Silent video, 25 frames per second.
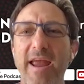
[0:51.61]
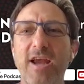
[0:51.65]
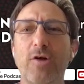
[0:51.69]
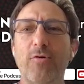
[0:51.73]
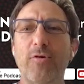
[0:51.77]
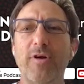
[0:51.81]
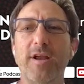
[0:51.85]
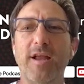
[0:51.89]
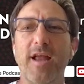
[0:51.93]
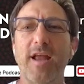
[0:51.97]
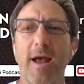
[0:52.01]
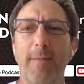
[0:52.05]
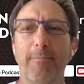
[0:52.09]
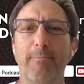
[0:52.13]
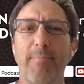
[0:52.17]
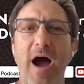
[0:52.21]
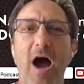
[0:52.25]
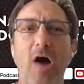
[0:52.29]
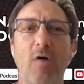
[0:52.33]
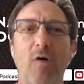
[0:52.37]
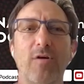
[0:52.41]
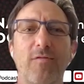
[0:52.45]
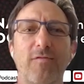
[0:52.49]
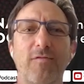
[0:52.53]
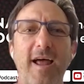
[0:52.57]
Bakery and
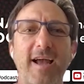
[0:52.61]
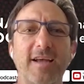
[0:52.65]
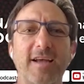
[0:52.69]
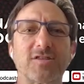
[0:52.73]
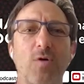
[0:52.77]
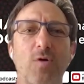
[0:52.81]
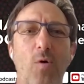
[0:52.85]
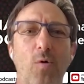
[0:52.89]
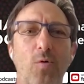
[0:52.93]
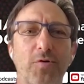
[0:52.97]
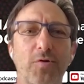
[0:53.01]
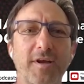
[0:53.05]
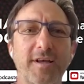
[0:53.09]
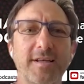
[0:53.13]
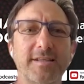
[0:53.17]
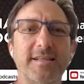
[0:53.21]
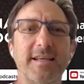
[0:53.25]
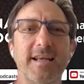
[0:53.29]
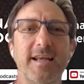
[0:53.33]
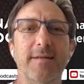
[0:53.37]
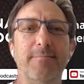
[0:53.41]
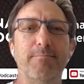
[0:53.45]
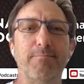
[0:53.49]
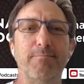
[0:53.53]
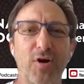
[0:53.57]
Powerflax
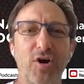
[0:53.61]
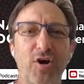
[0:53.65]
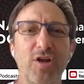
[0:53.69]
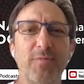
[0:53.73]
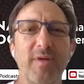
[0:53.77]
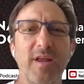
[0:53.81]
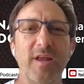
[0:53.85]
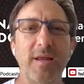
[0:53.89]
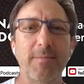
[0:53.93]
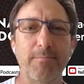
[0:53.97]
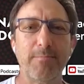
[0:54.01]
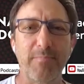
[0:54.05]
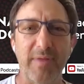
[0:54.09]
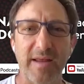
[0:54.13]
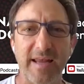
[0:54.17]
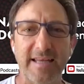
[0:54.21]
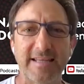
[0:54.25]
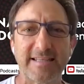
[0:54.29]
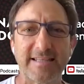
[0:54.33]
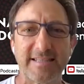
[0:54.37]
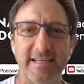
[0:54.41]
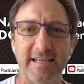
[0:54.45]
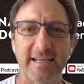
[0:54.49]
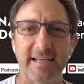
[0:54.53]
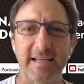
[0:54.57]
Holdings in Burnaby,
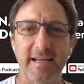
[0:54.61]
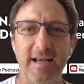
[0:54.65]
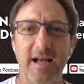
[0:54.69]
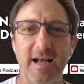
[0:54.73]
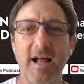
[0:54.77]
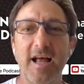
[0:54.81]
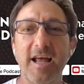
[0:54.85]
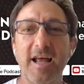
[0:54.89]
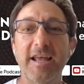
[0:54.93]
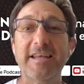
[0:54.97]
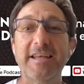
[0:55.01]
B C.